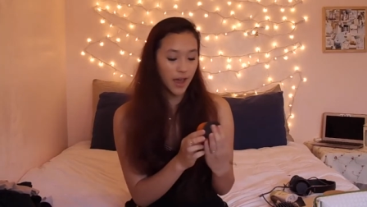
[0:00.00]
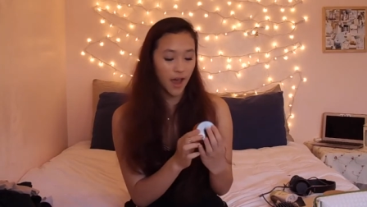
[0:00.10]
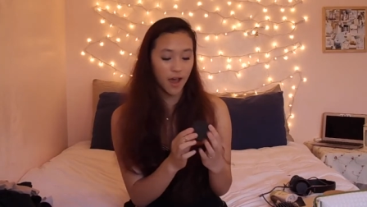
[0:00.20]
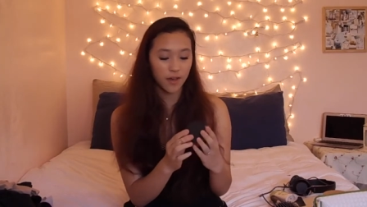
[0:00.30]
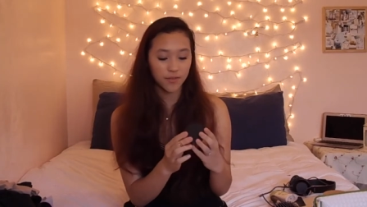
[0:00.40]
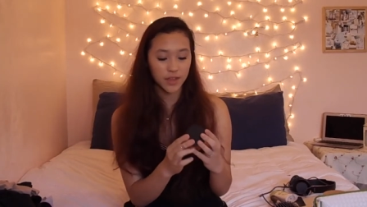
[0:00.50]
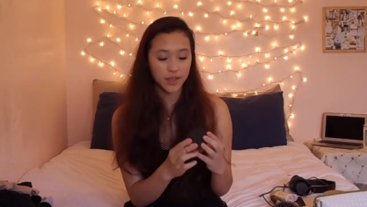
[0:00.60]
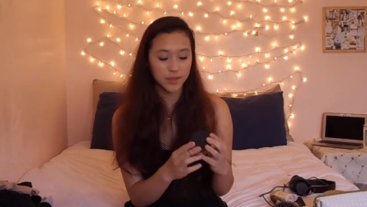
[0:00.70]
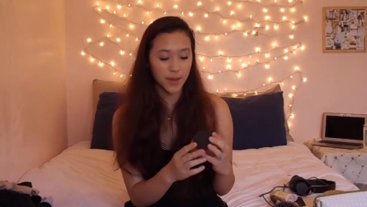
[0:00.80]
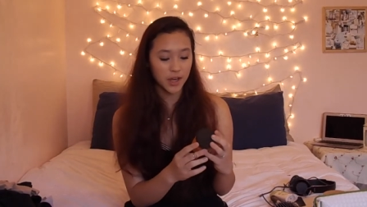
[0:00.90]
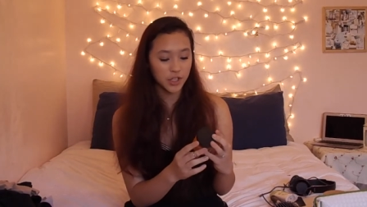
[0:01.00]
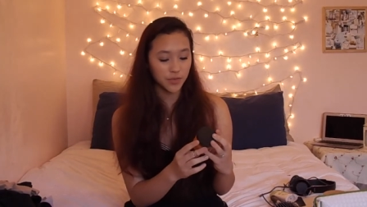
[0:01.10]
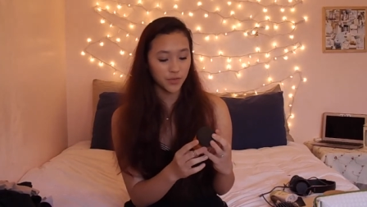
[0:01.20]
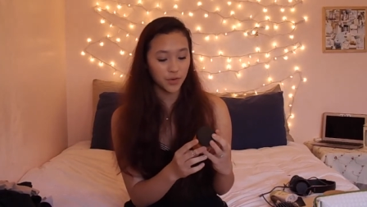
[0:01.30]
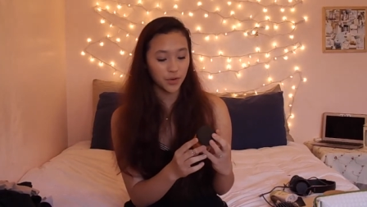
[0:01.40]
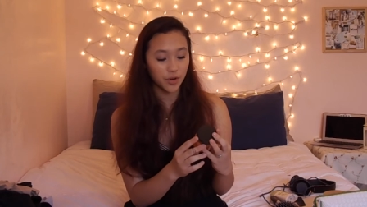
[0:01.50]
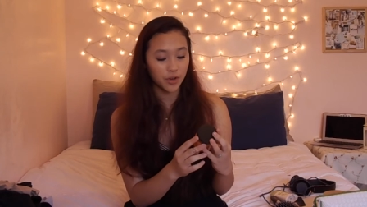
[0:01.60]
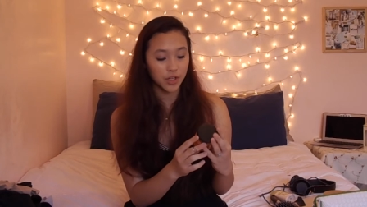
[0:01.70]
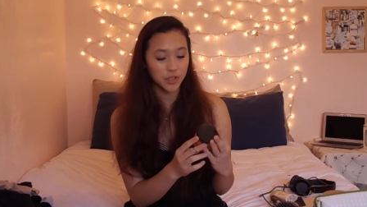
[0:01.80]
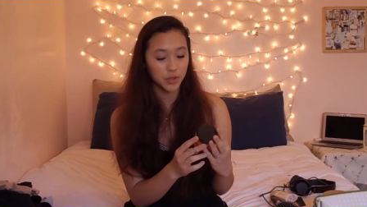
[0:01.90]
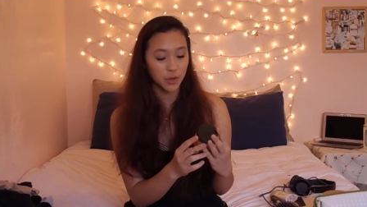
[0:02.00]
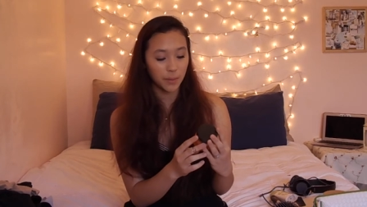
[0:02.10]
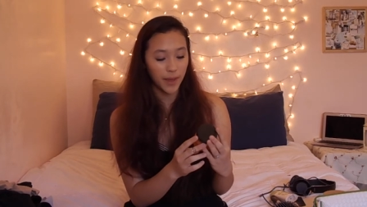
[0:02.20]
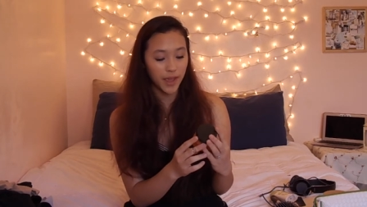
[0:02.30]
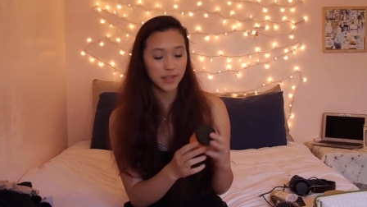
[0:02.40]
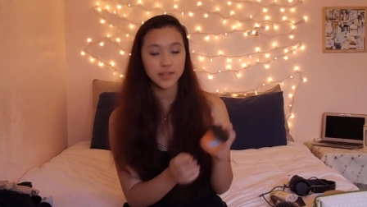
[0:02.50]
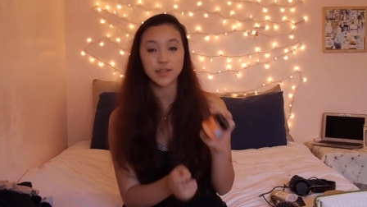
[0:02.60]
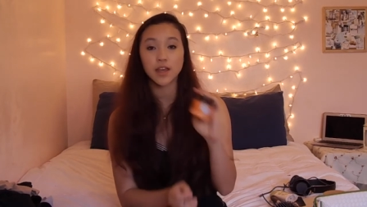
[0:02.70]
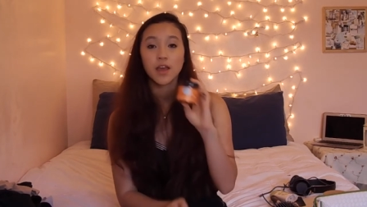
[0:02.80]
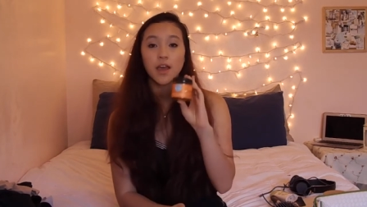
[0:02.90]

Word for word: have this passion fruit curl control paste.